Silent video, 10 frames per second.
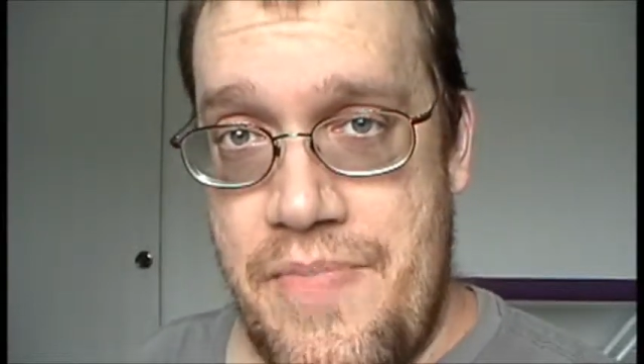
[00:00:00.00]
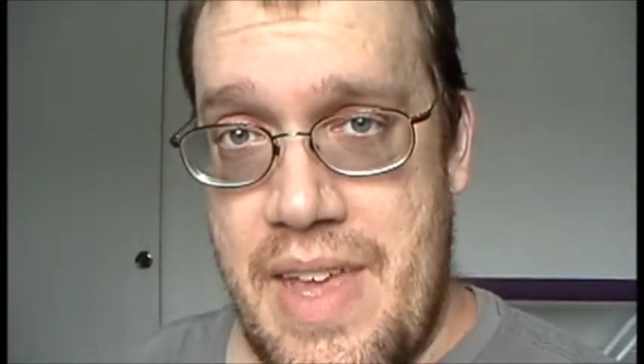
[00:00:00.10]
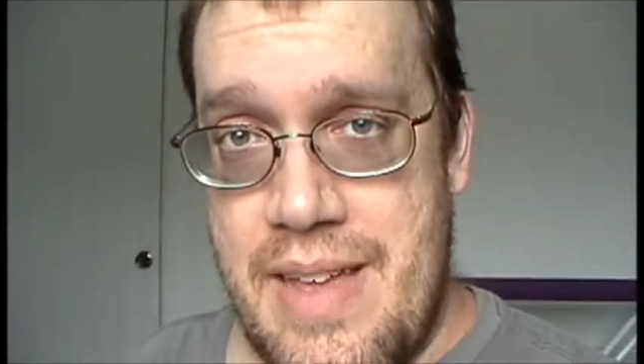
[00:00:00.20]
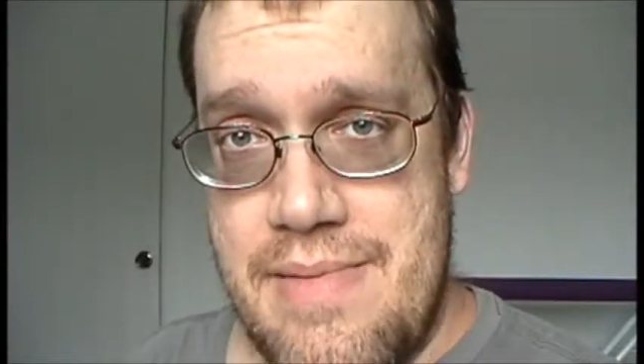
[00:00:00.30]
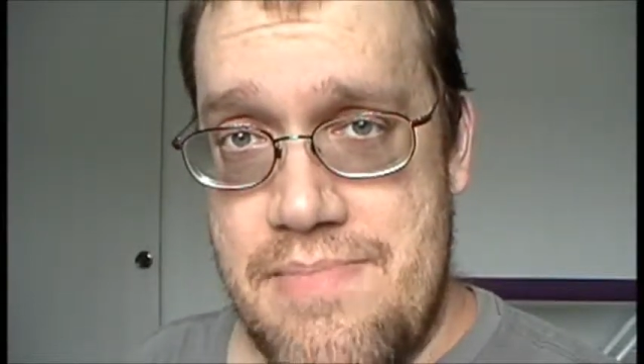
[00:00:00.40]

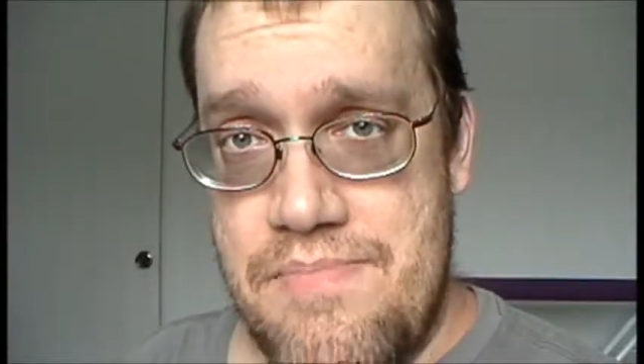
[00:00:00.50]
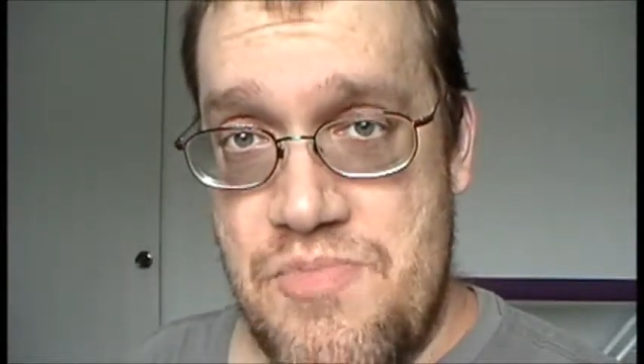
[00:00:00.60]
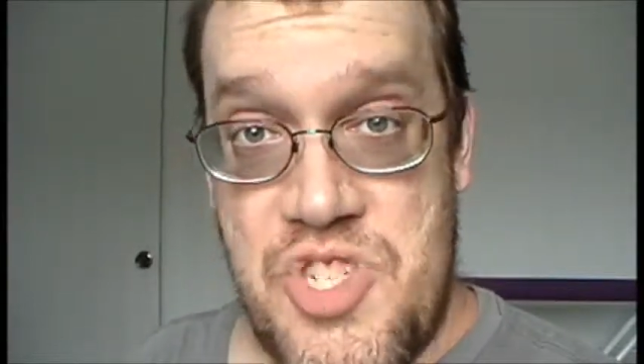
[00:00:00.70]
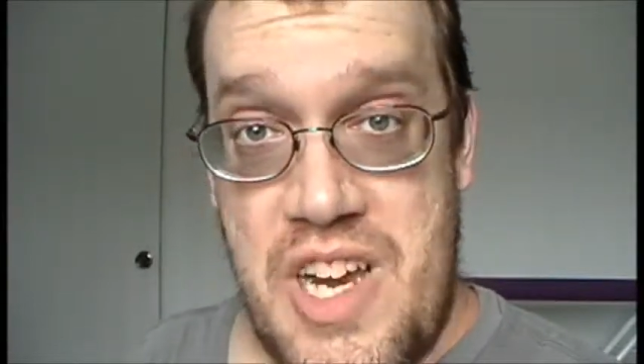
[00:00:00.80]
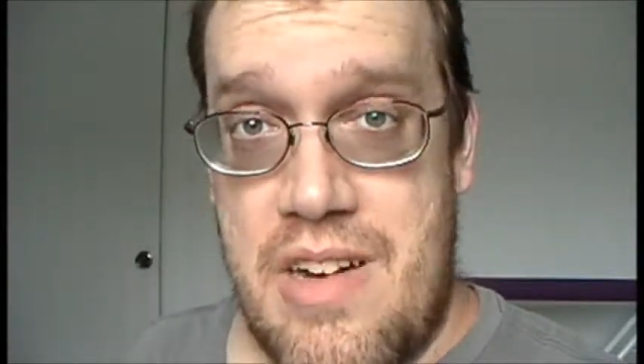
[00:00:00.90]
and
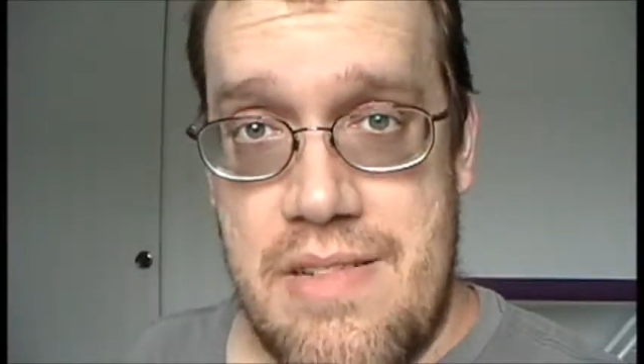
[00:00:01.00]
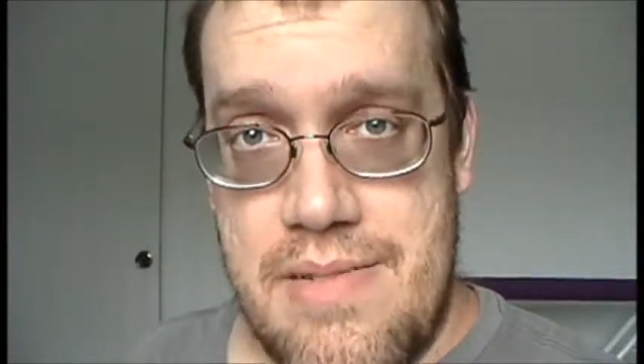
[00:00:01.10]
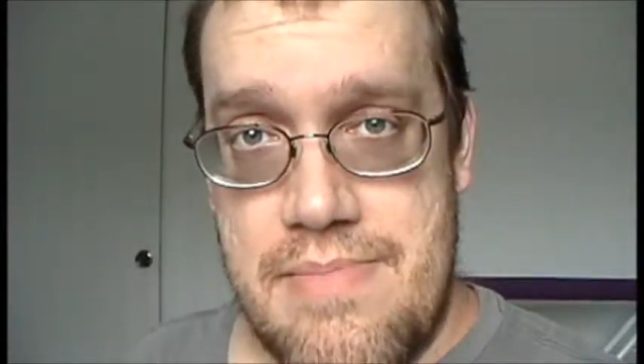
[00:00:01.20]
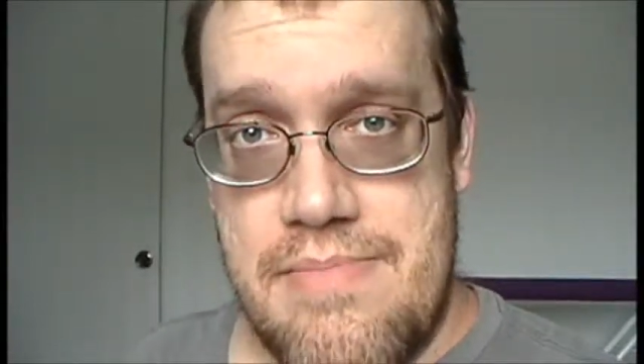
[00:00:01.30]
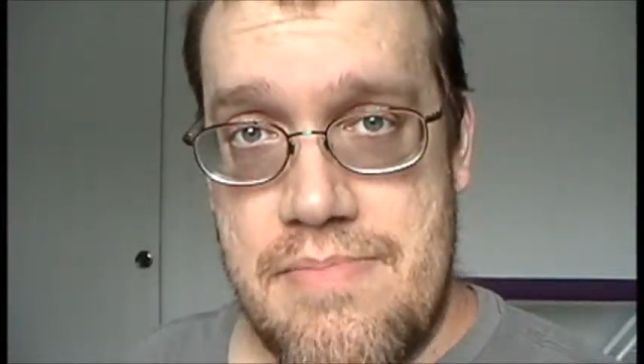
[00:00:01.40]
share
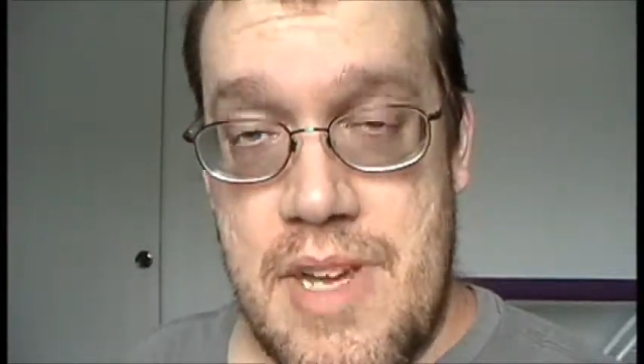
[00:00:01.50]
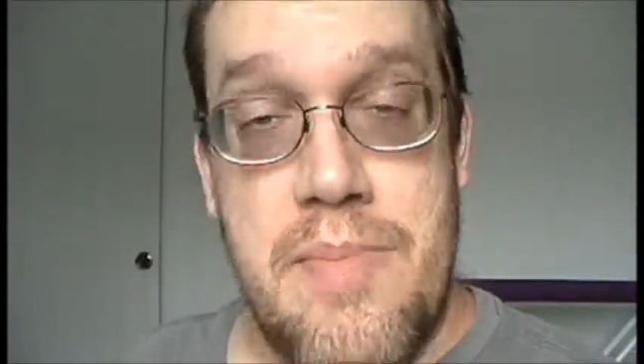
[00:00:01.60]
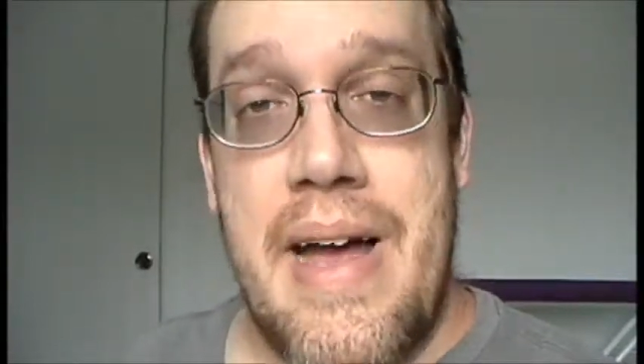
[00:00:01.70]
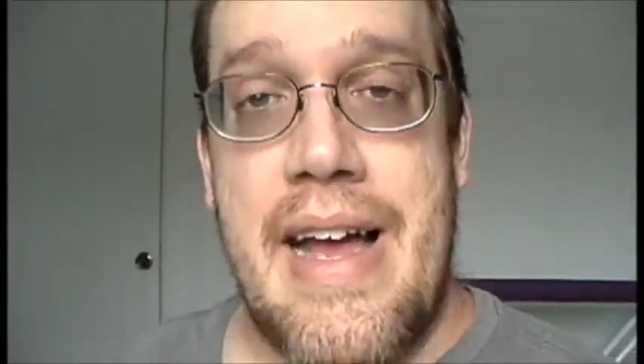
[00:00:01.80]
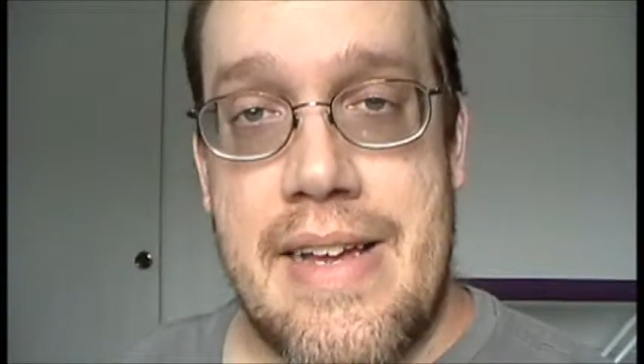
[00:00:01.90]
and come
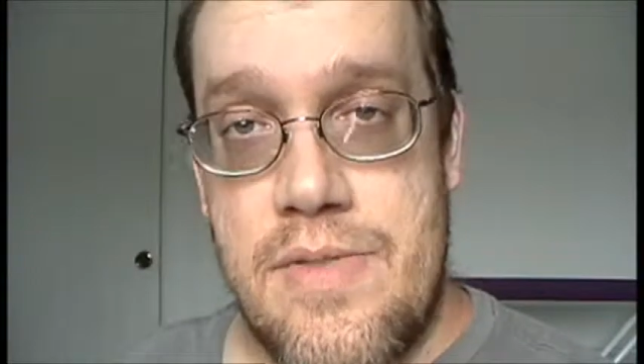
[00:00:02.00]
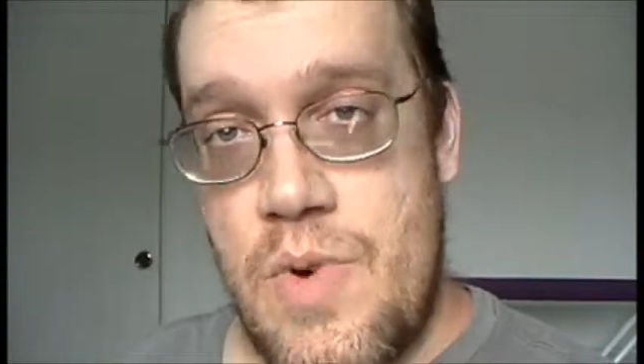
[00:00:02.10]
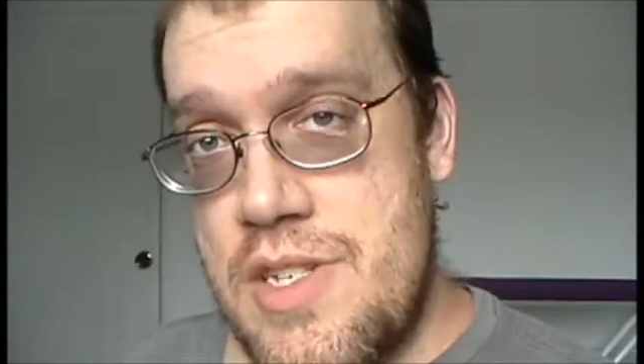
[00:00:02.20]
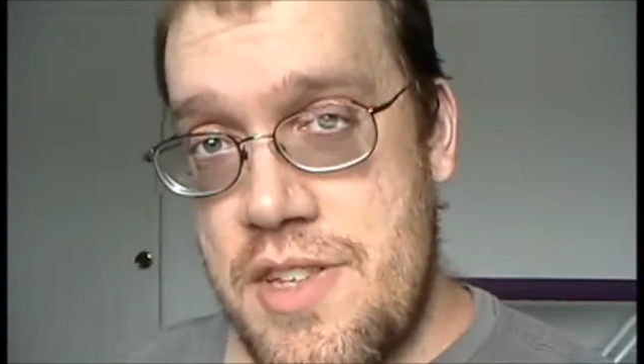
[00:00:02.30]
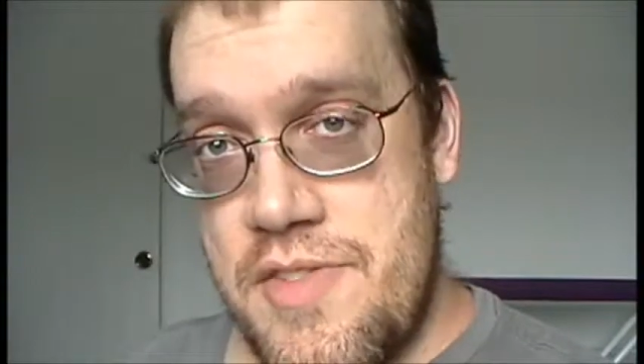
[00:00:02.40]
back and
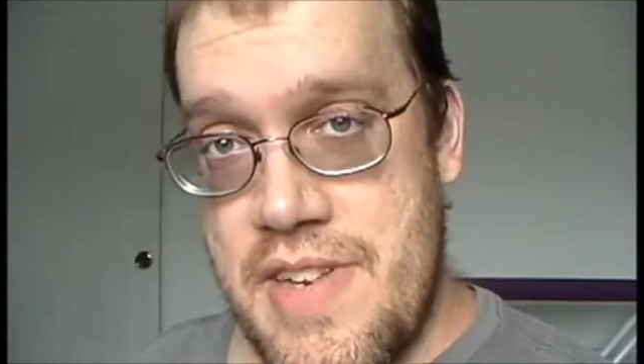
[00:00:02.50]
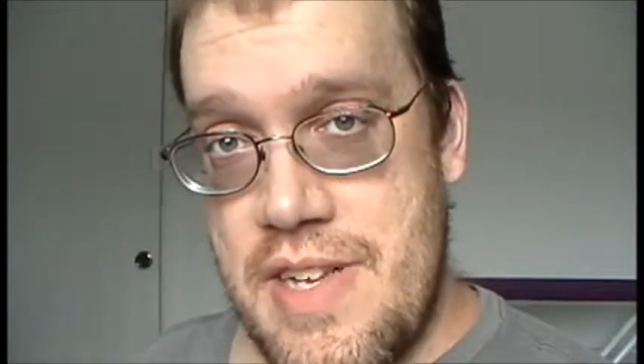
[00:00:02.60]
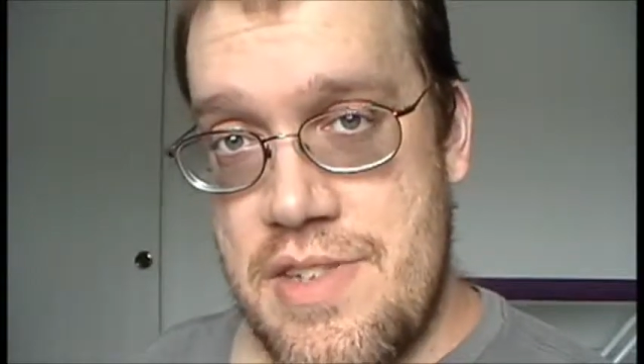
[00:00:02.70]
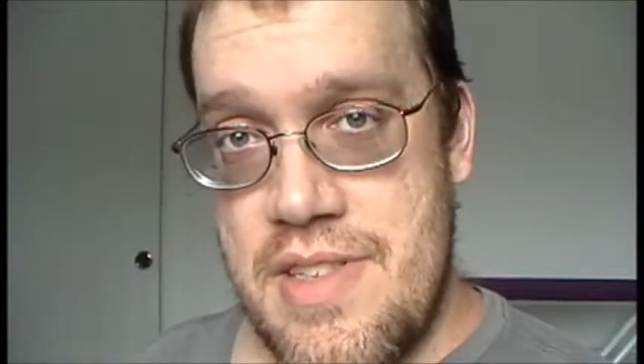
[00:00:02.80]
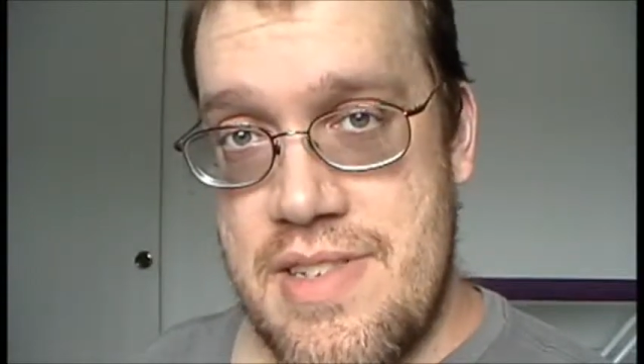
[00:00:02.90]
watch other
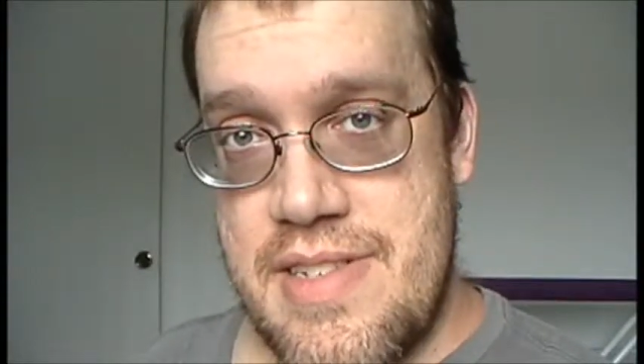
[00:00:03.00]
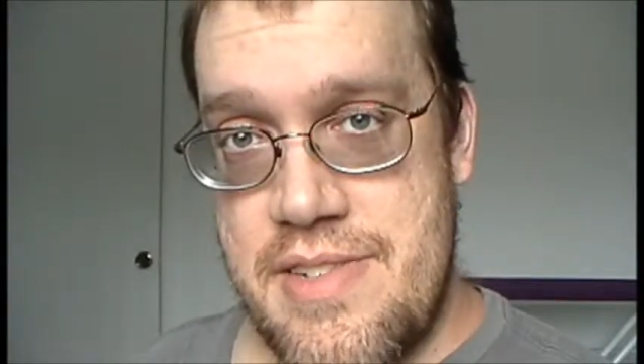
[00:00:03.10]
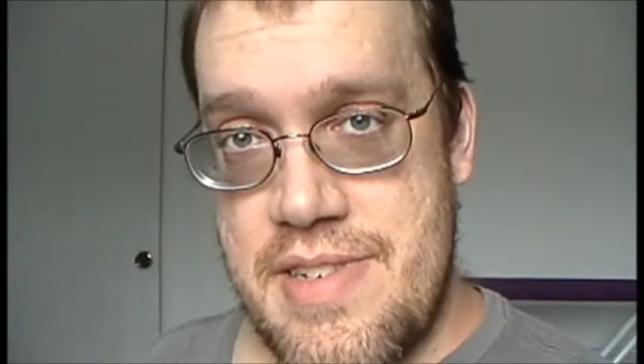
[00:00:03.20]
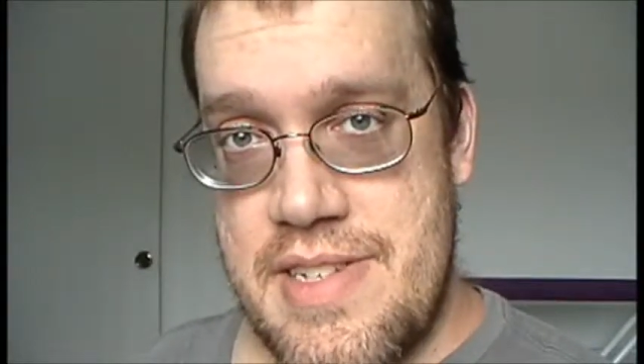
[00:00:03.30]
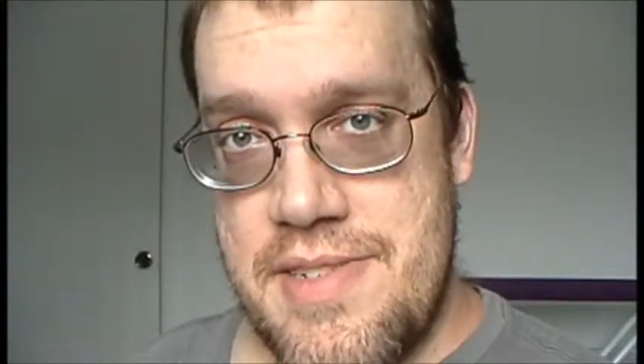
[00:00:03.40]
videos in this
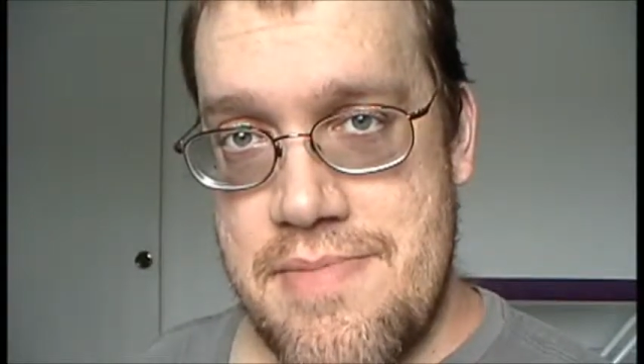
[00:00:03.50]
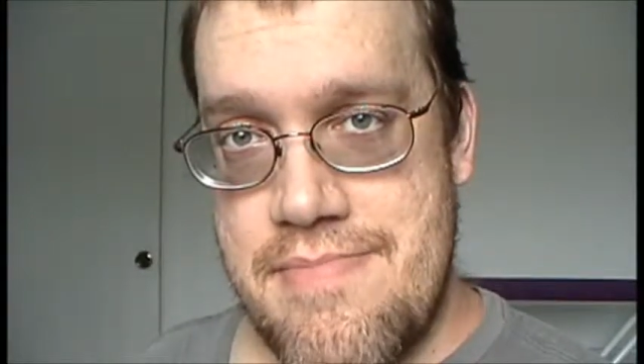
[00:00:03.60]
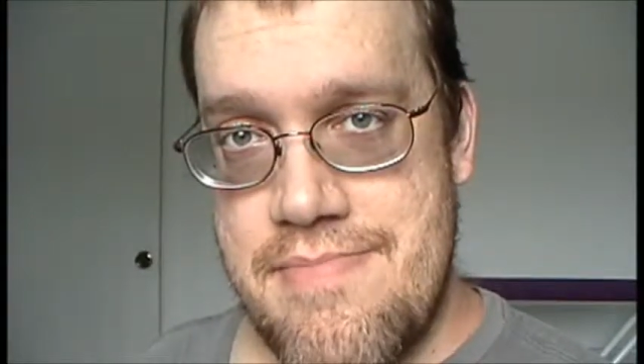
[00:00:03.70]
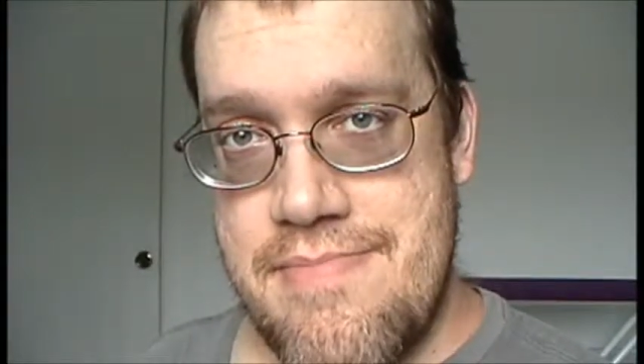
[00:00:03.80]
series.